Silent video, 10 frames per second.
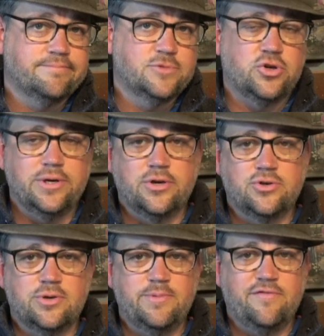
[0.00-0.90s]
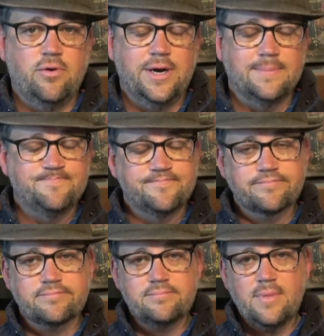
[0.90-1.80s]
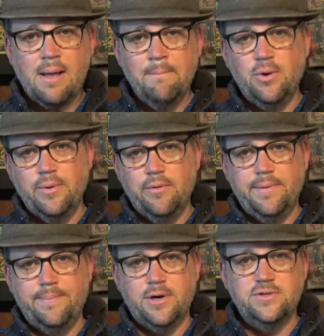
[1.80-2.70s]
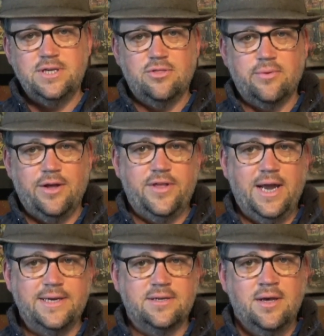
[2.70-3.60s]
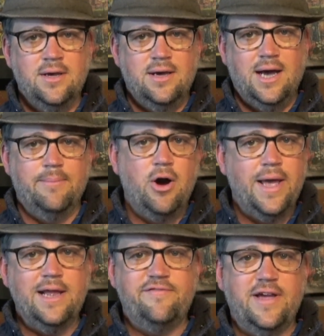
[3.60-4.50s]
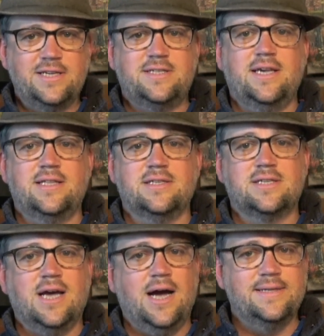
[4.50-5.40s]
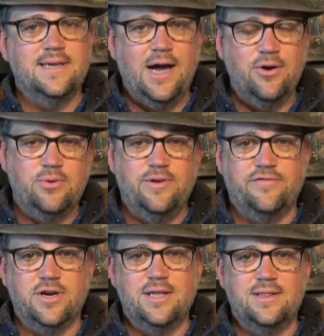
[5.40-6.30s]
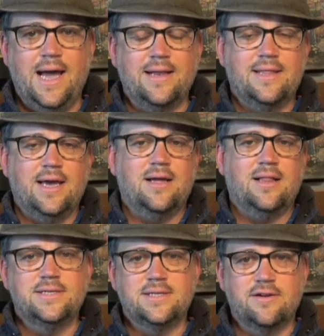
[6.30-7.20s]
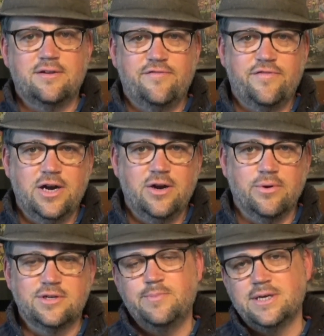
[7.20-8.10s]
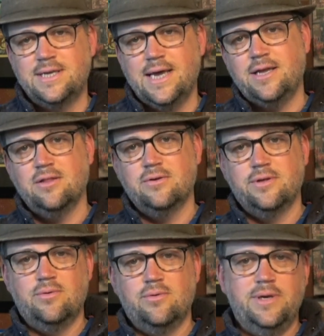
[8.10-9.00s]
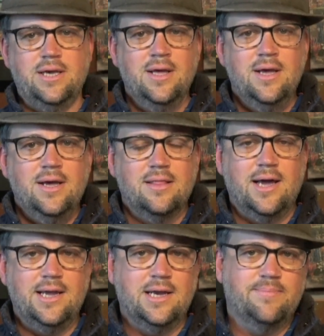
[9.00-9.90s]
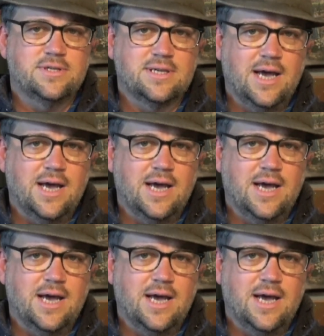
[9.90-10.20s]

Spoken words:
during her trip in Florida. But we will be posting throughout the night. And Fantasy in the Skies. How could we forget that? That classic fireworks spectacular that will be lighting up the